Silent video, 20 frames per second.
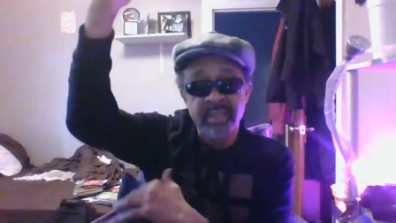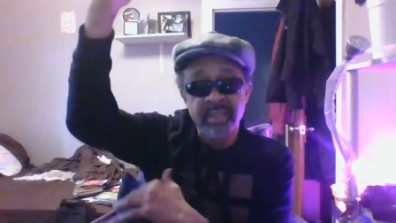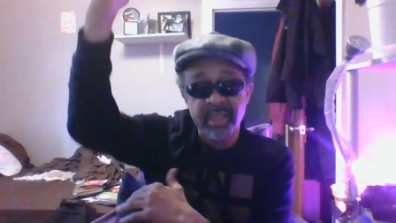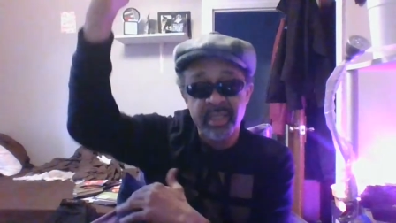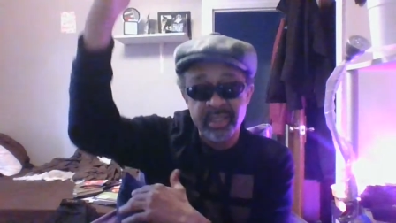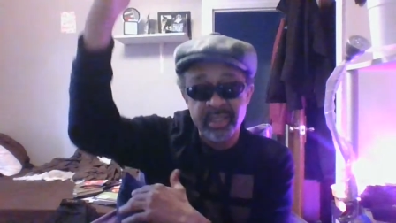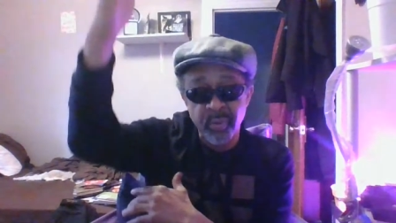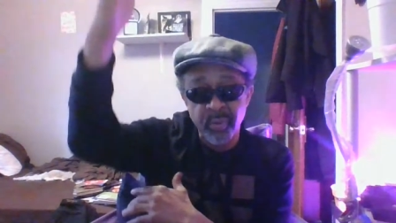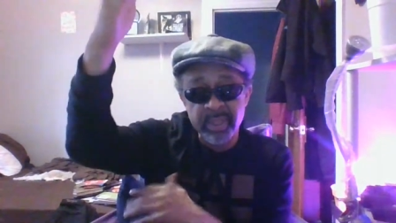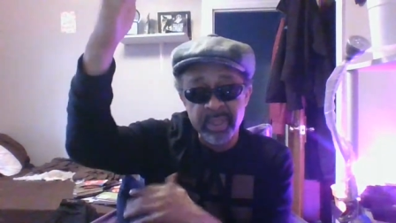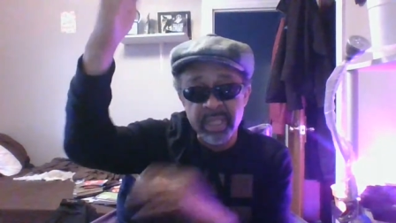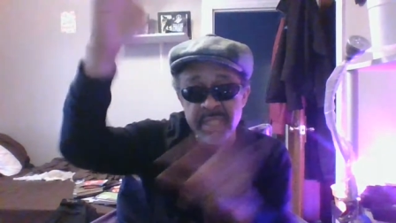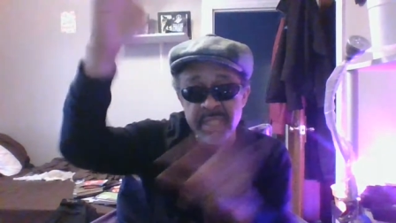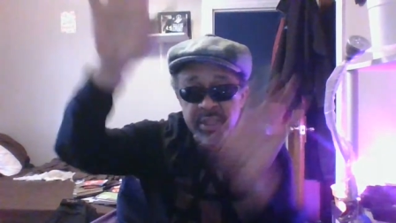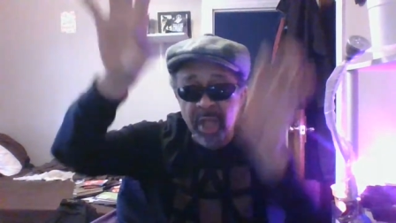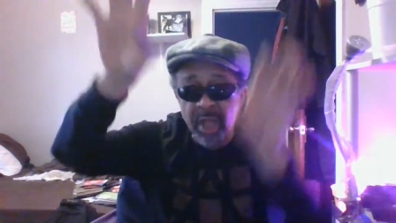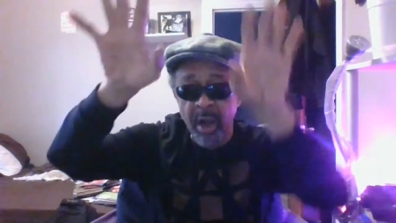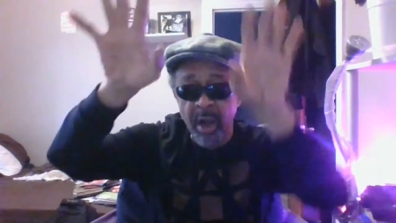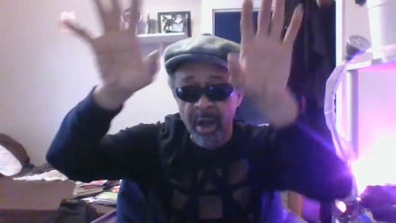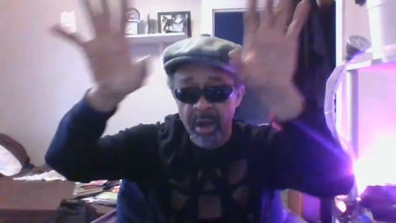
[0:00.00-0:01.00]
to
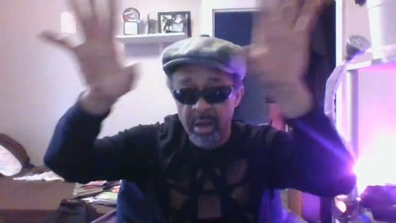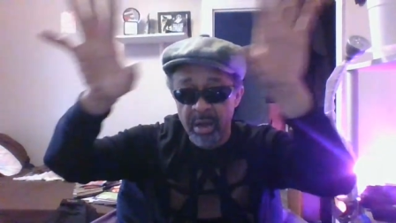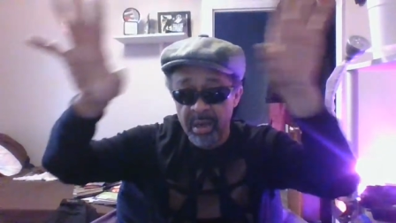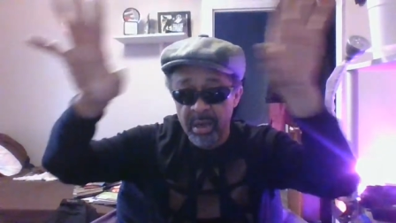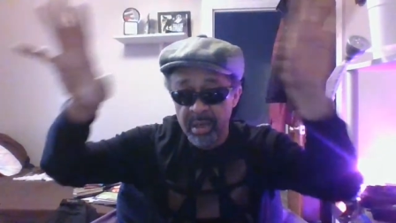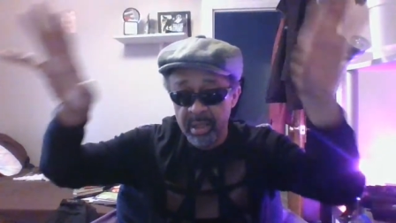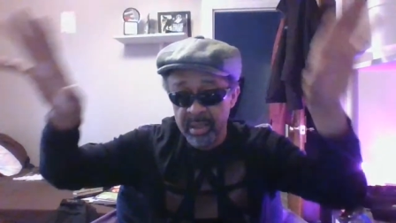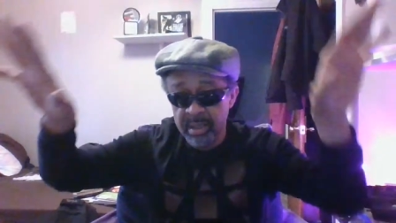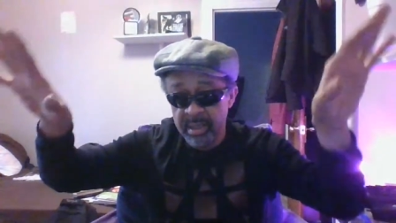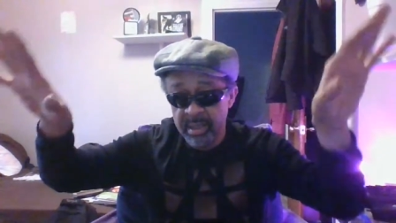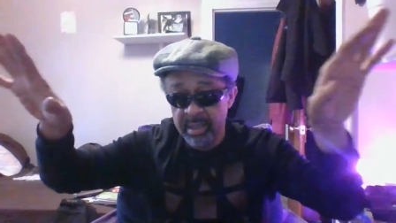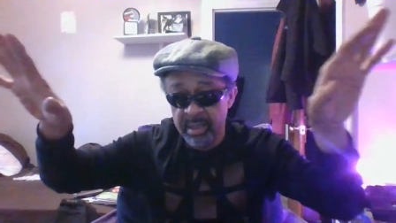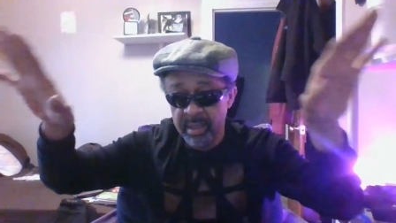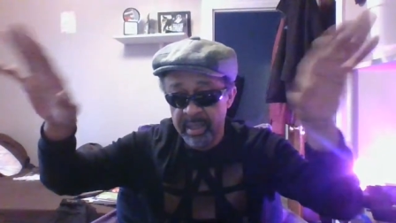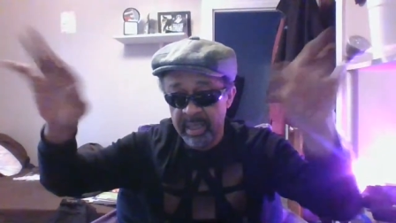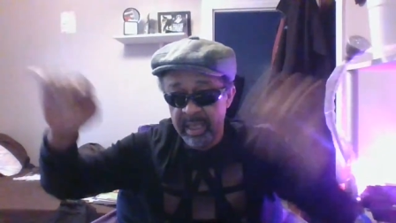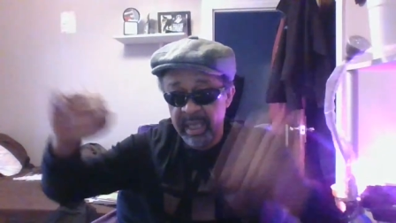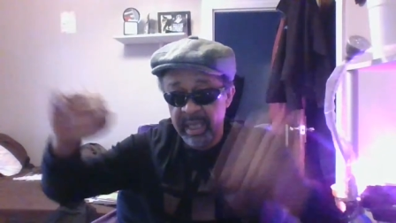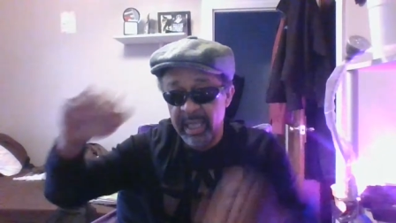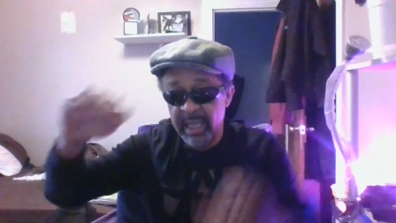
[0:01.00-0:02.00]
23rd.
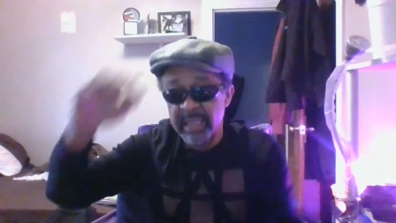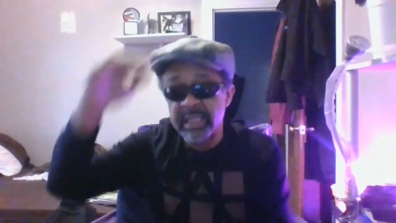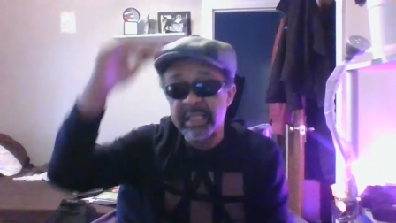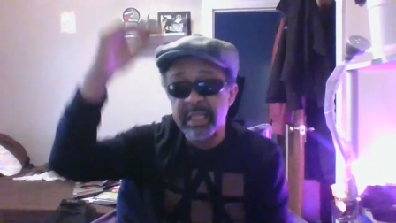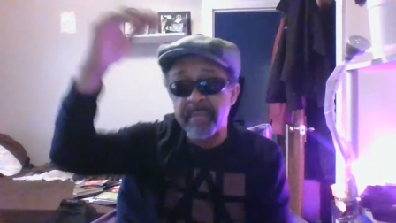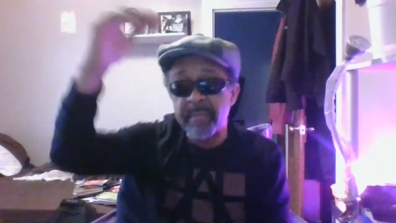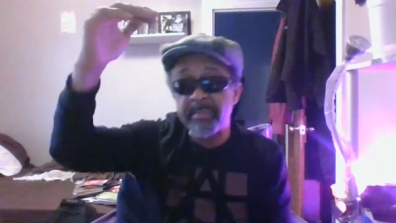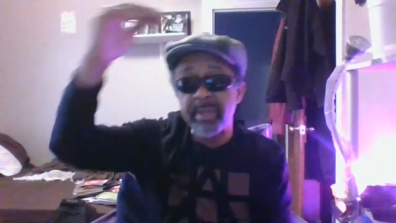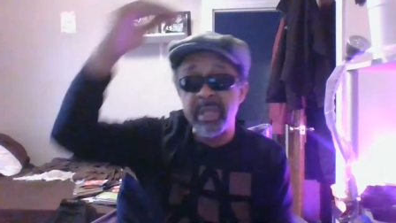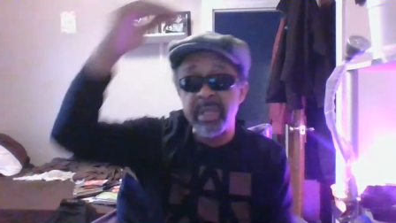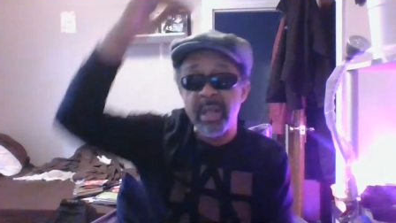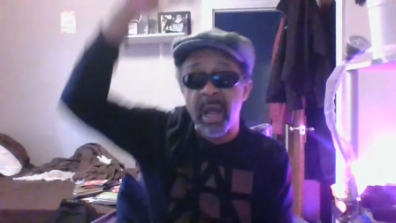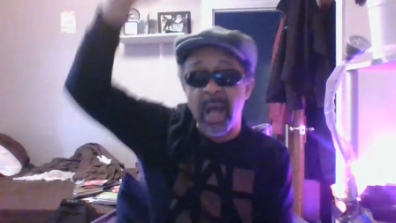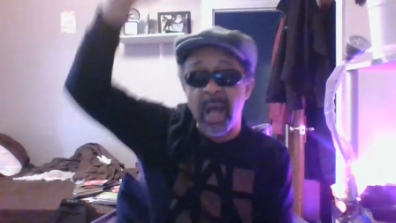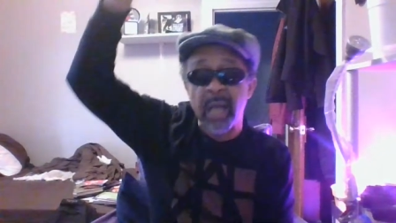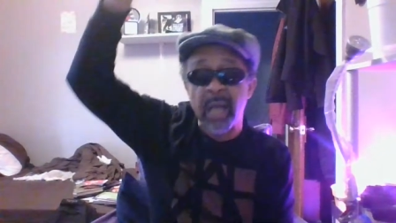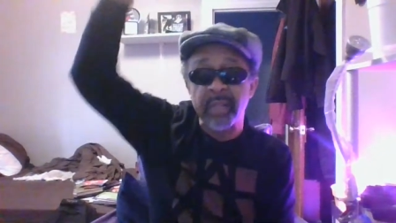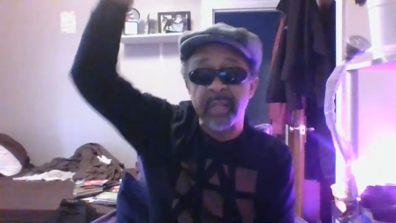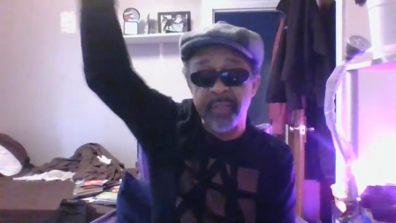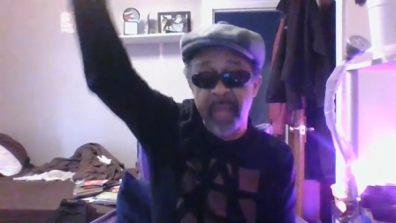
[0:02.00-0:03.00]
Anything
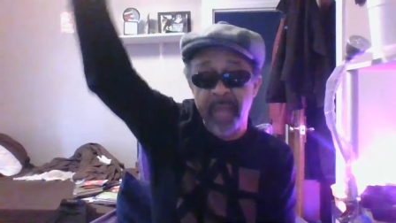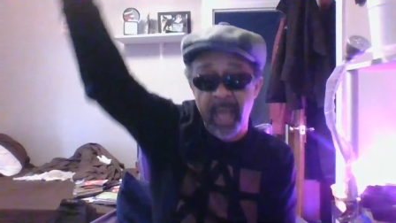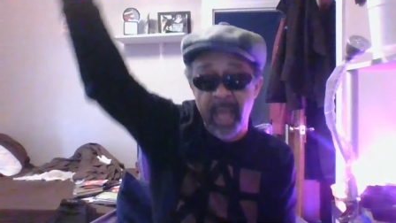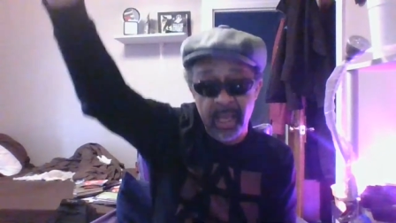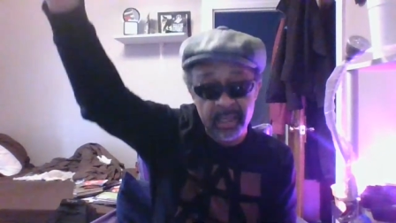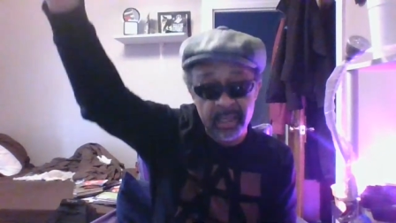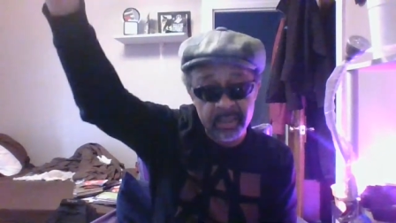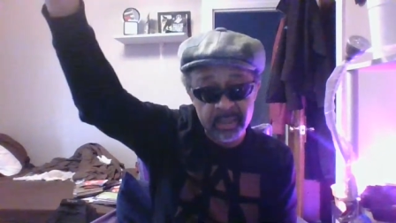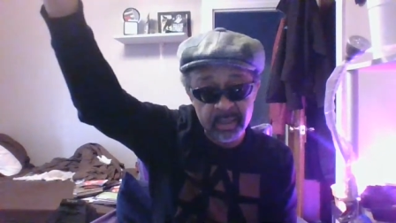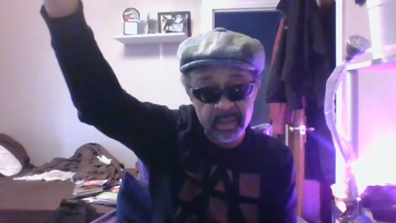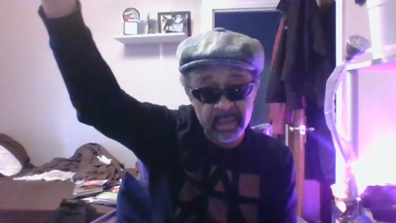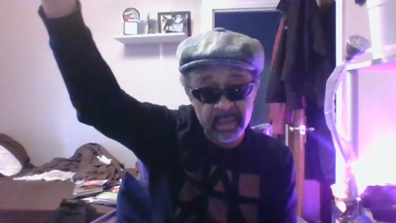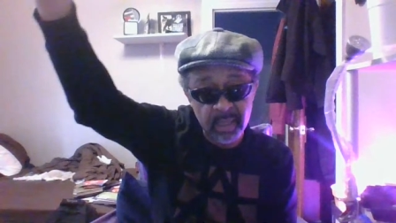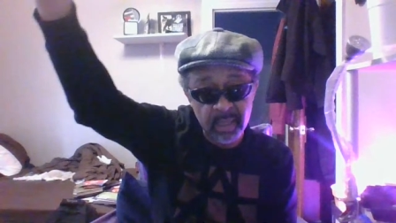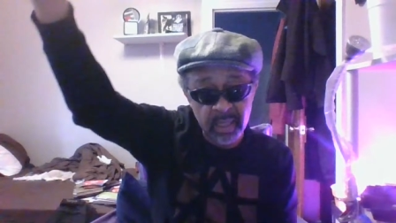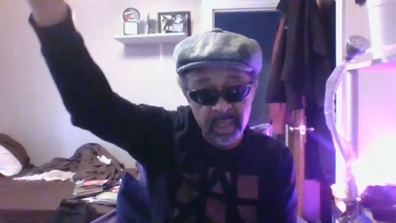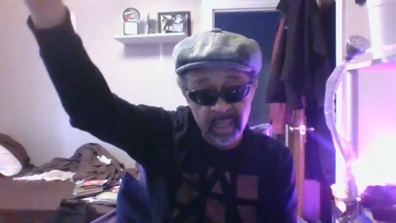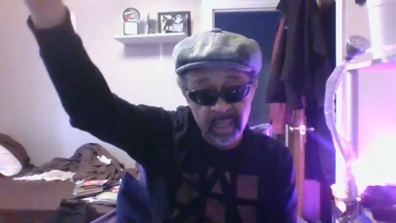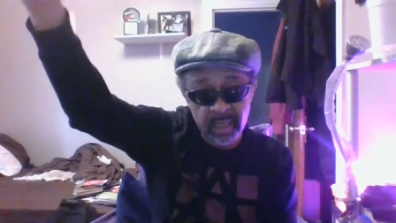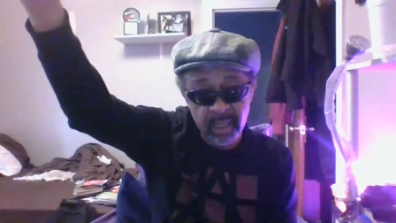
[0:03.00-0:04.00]
beyond that
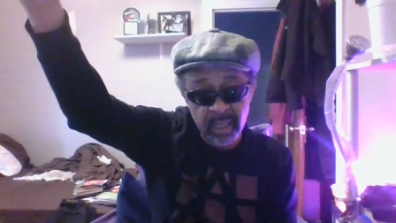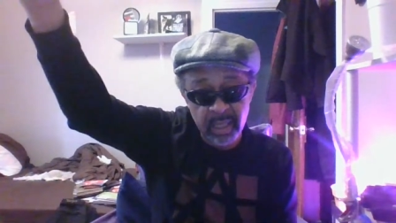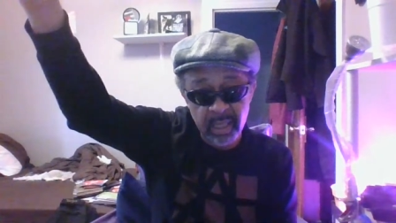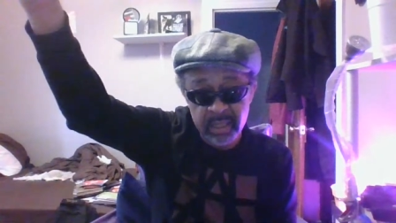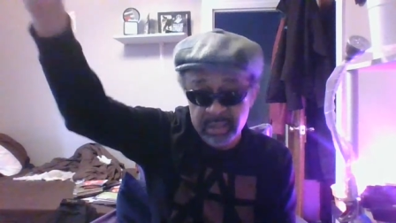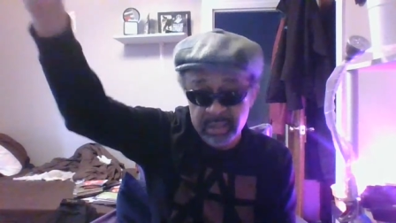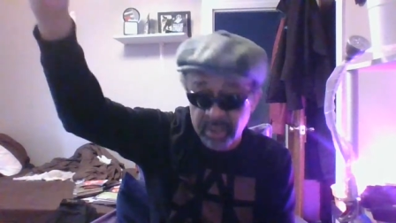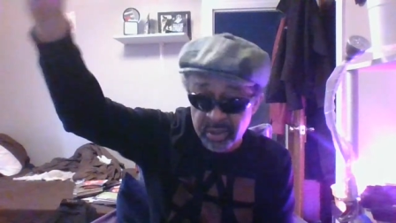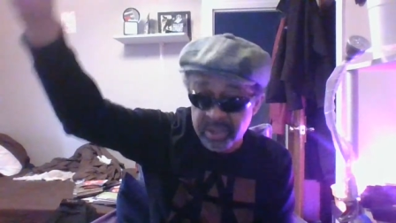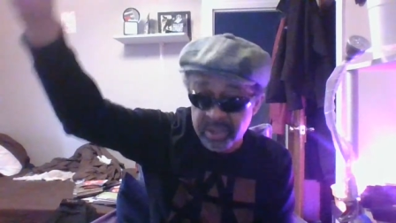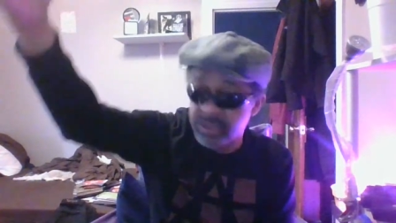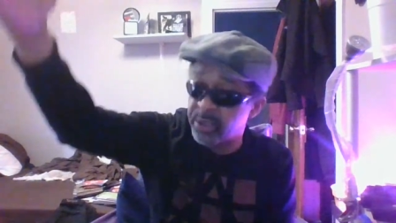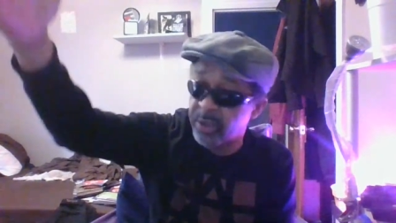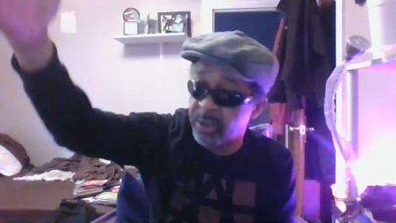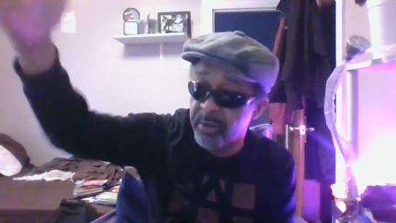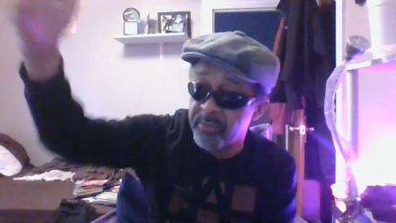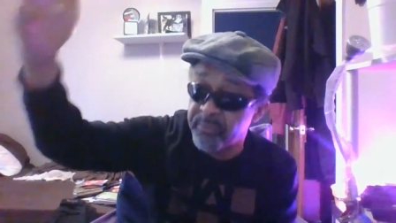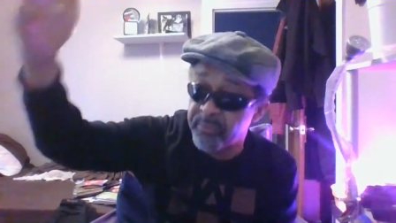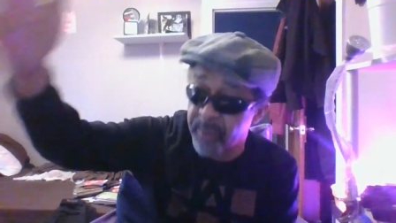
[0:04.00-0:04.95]
is considered